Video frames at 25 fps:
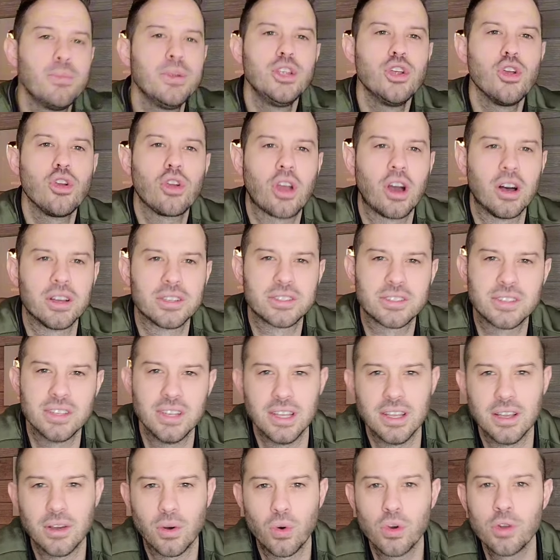them in your
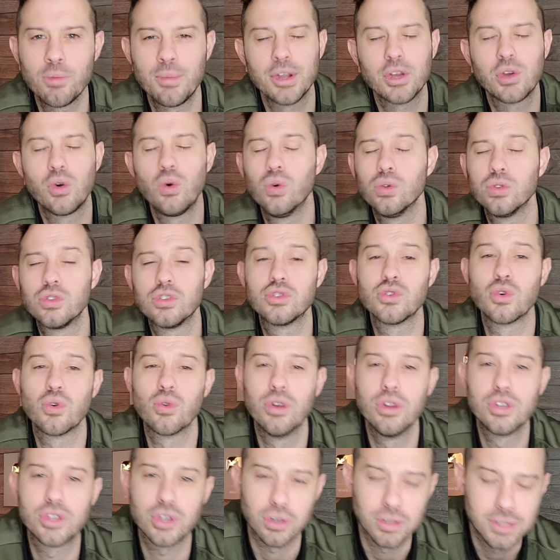custody. Hold them on a cold
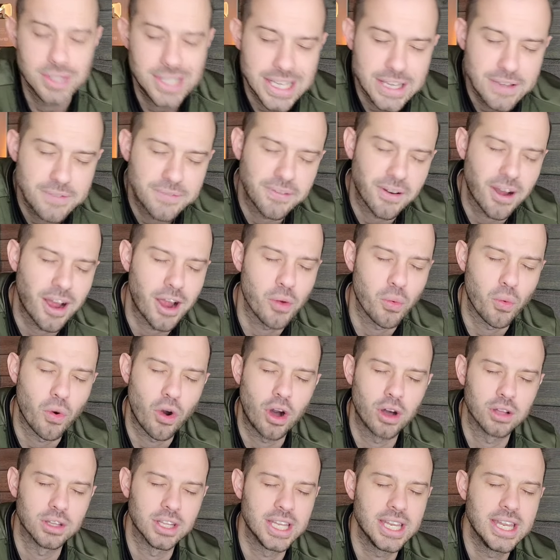storage or DeFi
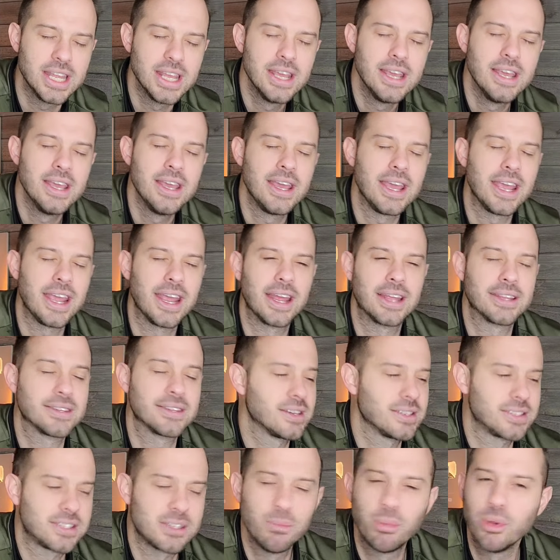wallet and
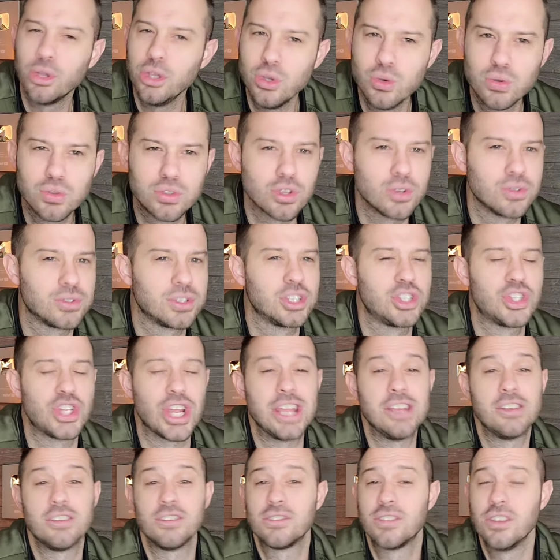uh, simply use those
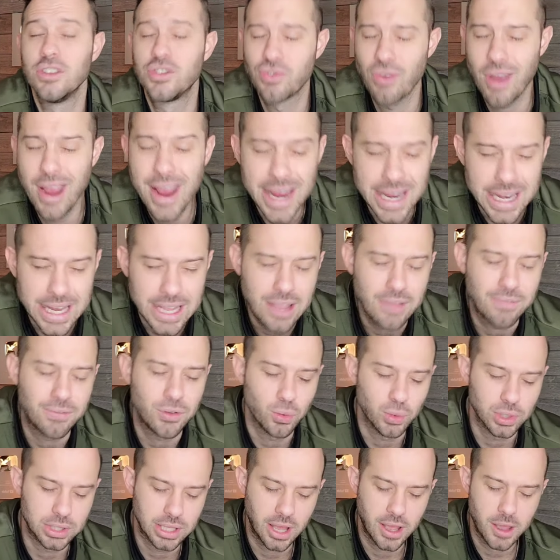exchanges to trade if
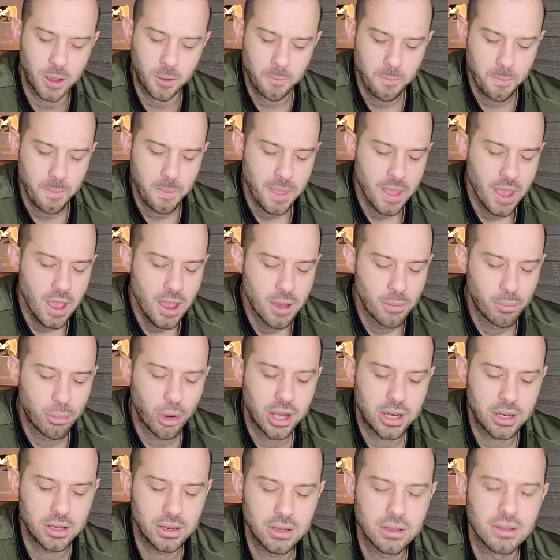you would like.
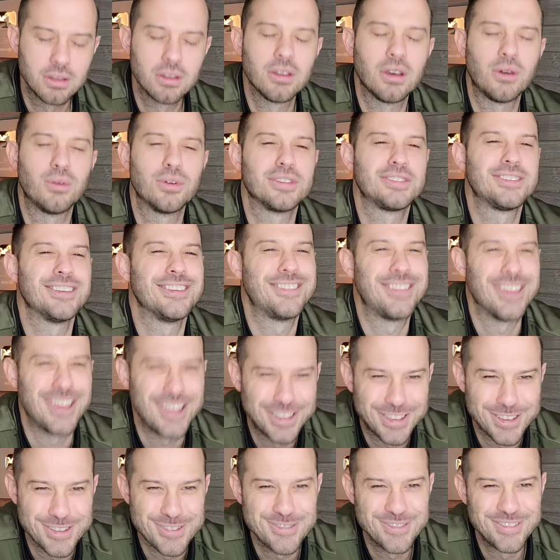But I want to say
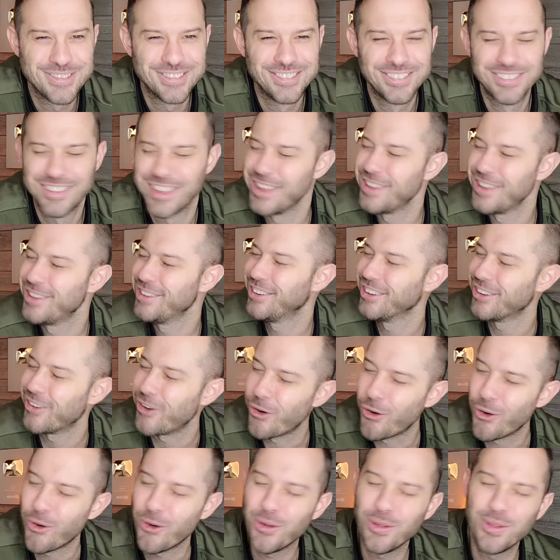thank you. Thank you to
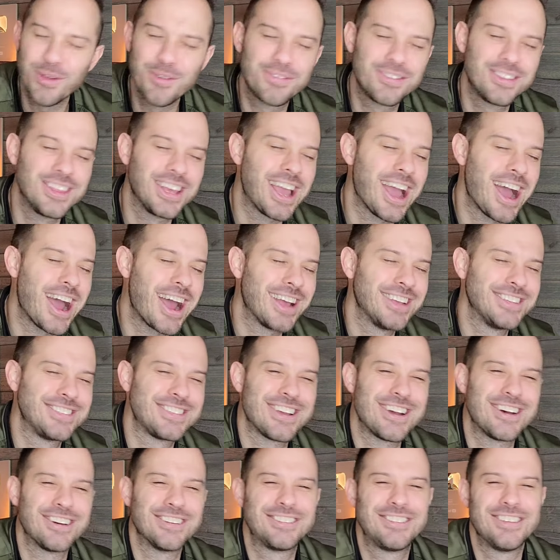all of the guys
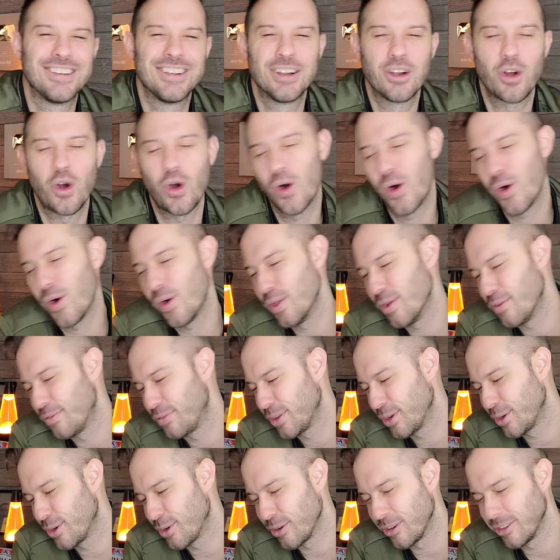out there, all of
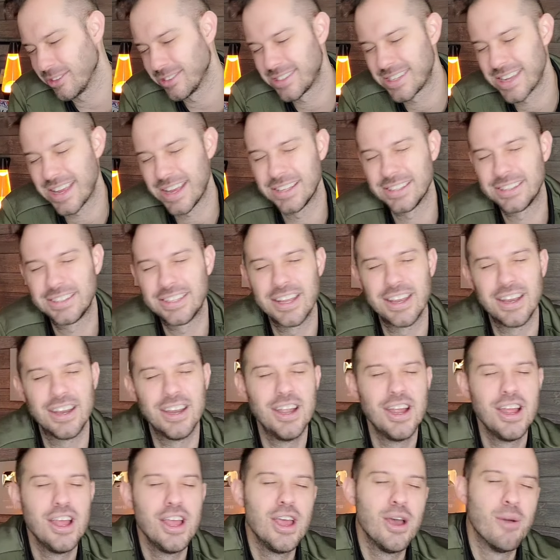the girls out there
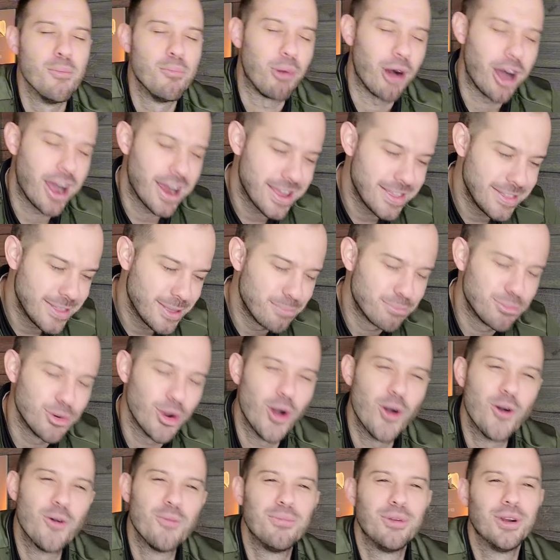buying the
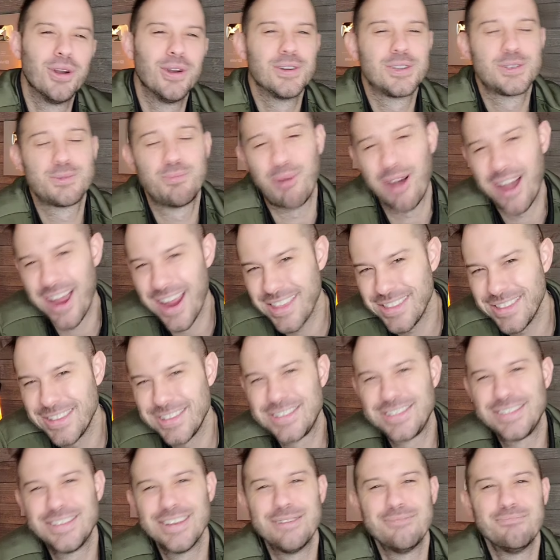bro merch, buying the
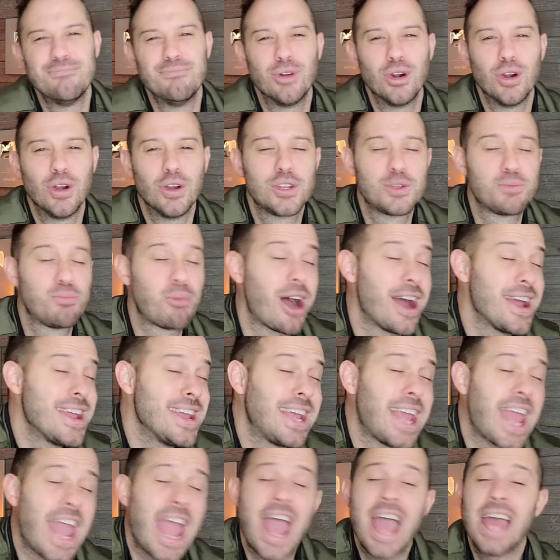SHIB merch,
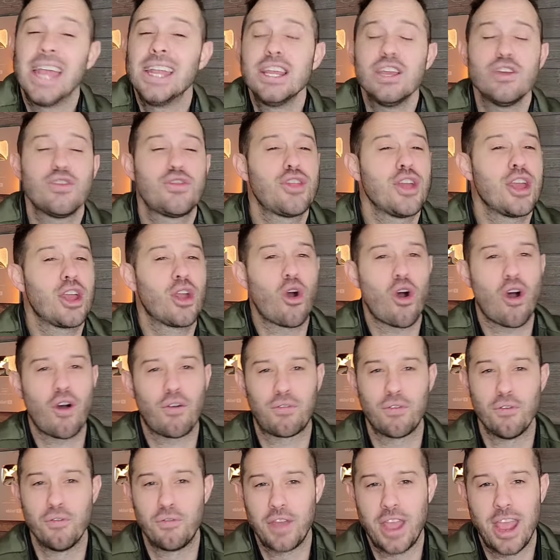buying anything
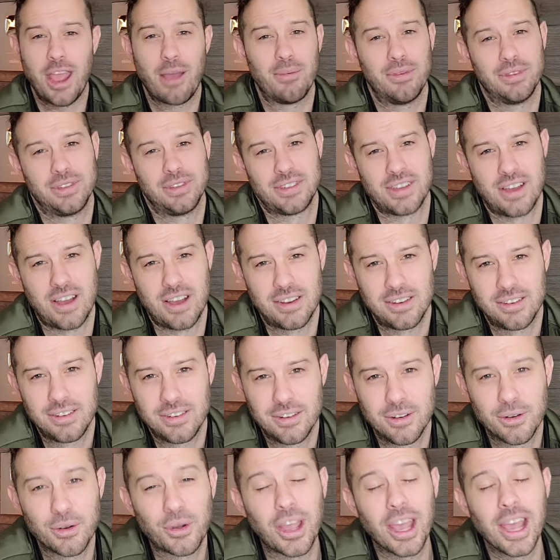off of Amazon
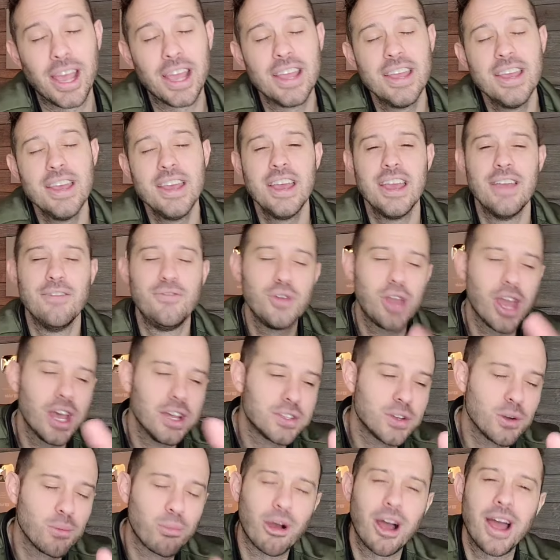okay? If you
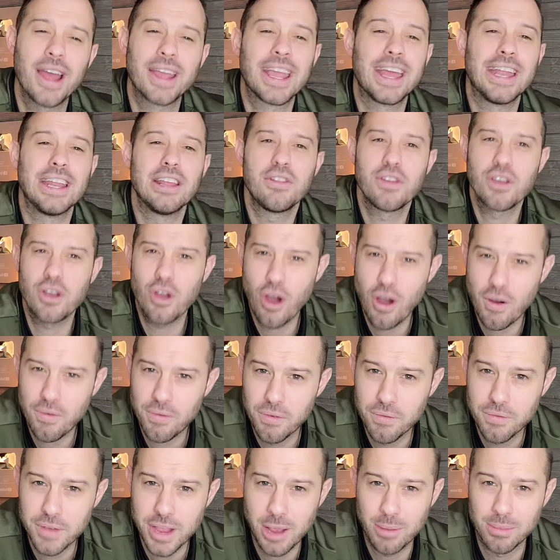guys are buying anything off
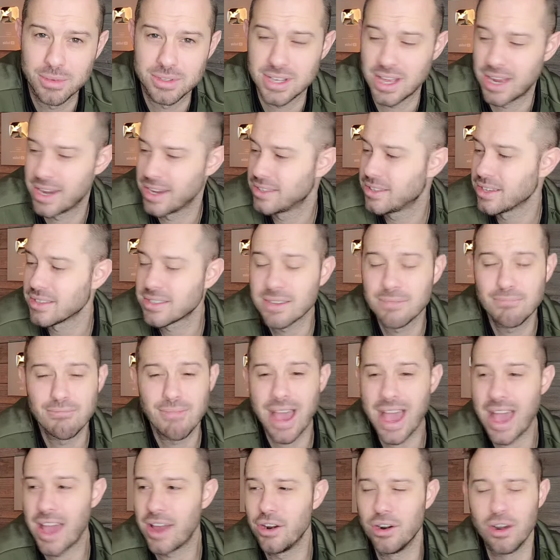of Amazon, it doesn't
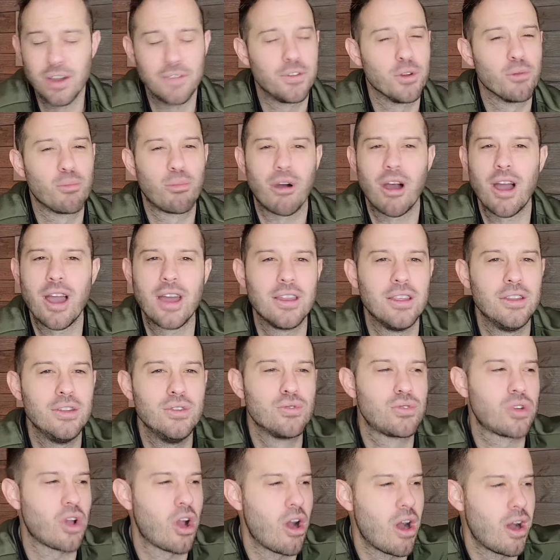matter if you're buying a
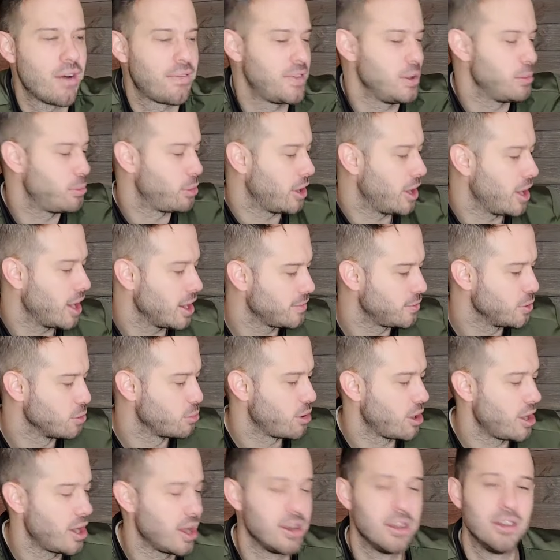new coffee pot, if you're
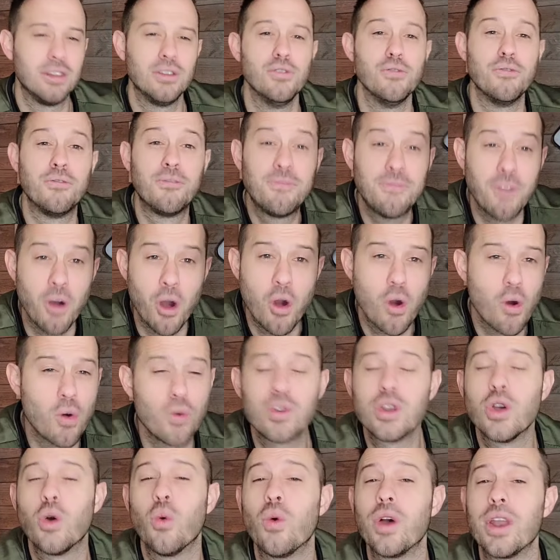buying a new
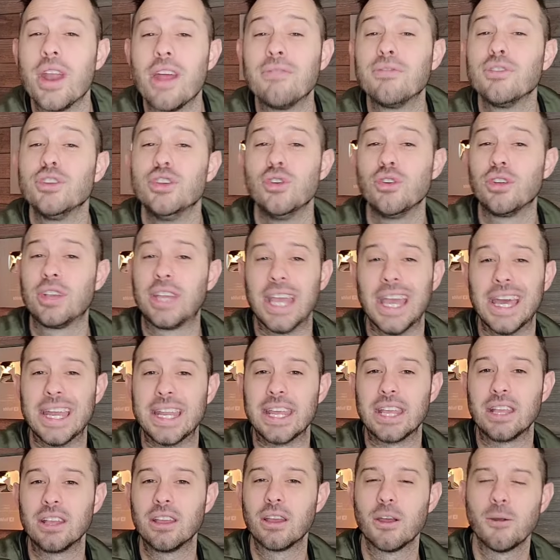phone, whatever you're
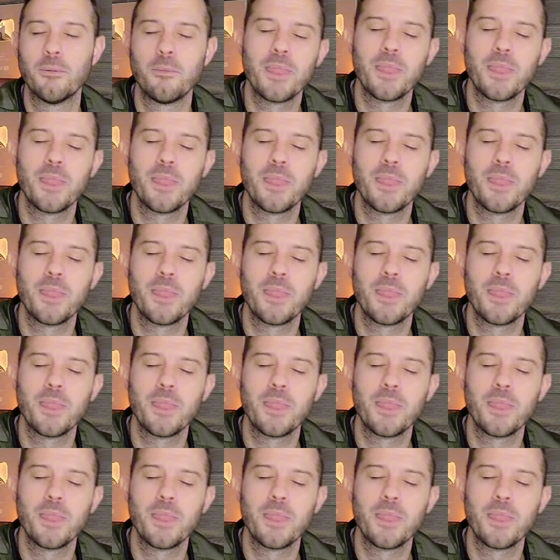getting,